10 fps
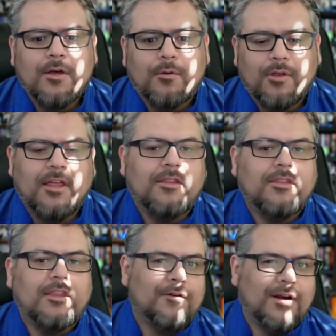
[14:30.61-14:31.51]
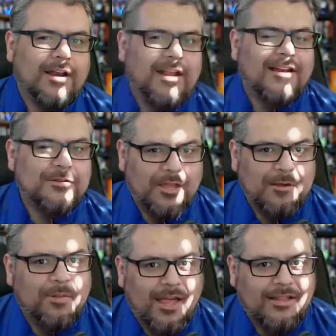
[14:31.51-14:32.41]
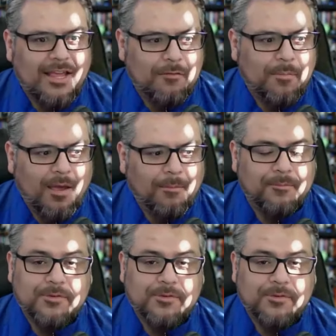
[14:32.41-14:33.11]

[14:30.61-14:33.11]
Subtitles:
well, then they've already kind of implied they have a problem.